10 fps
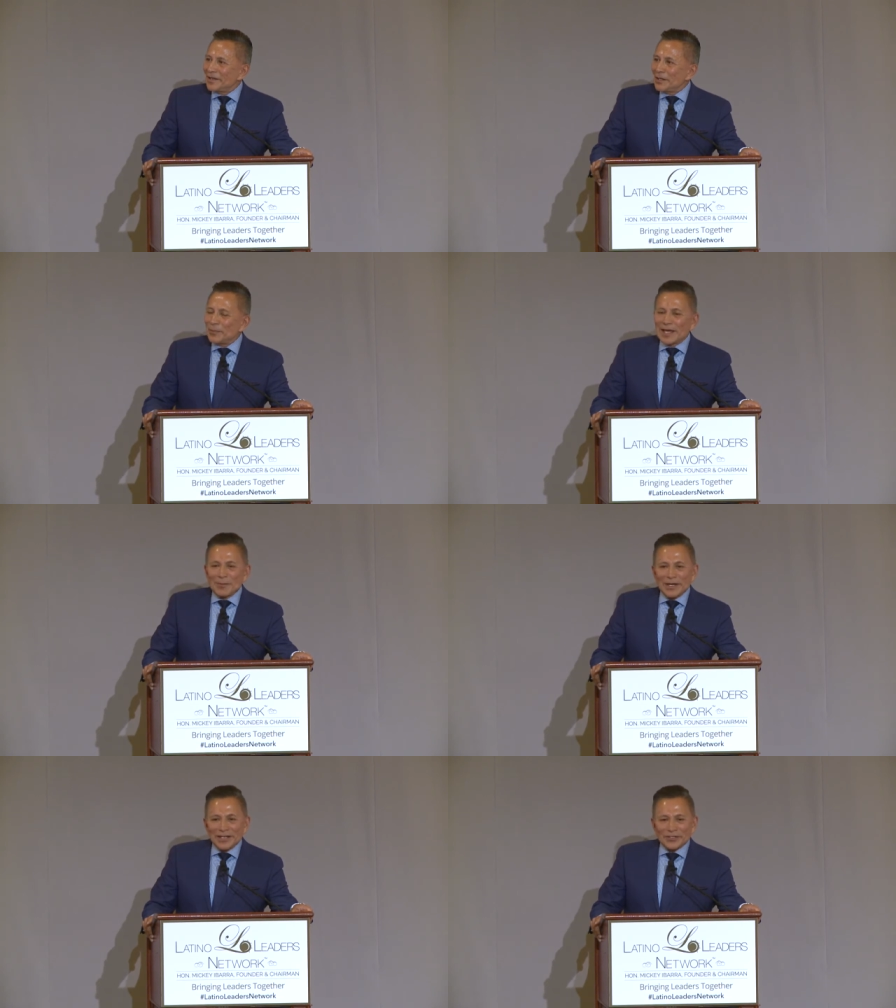He
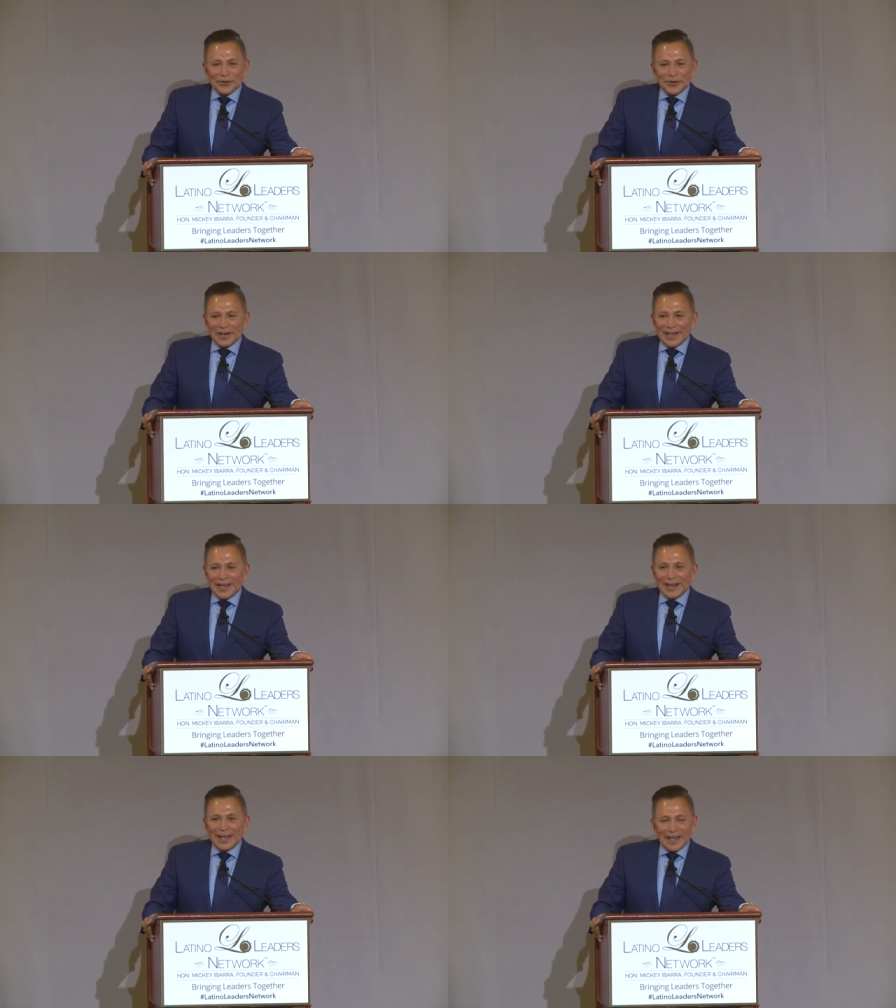became an intern
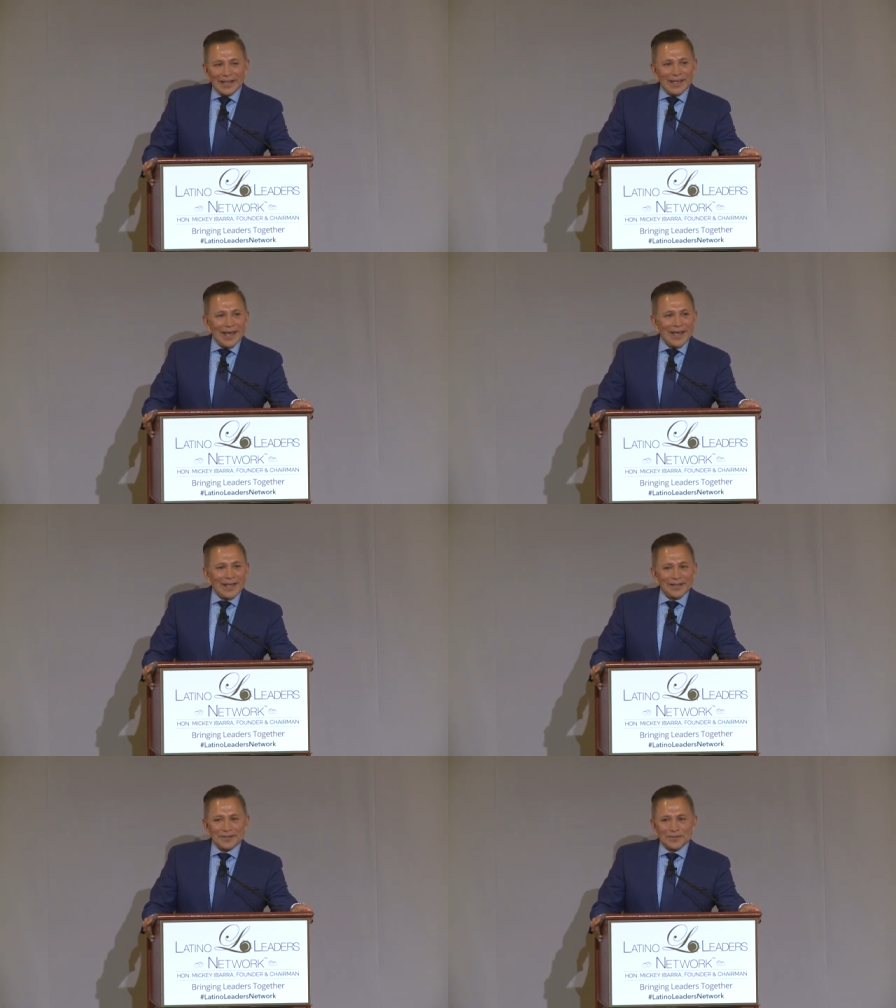at
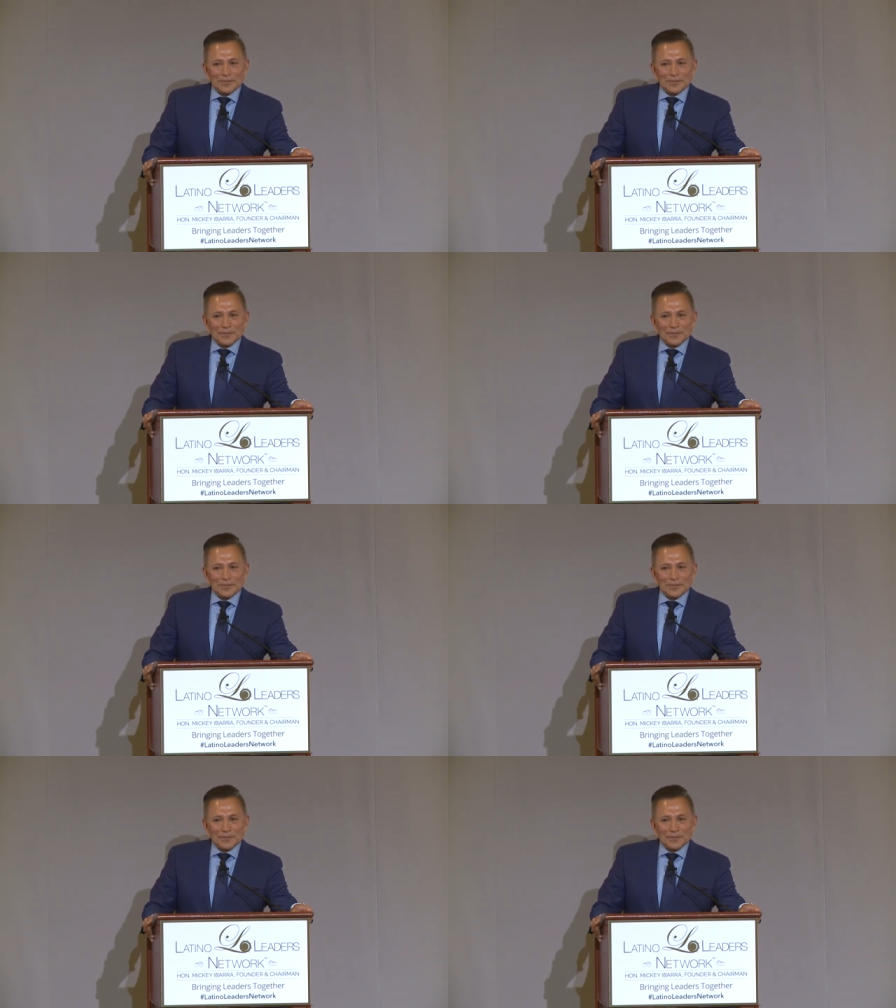NEA.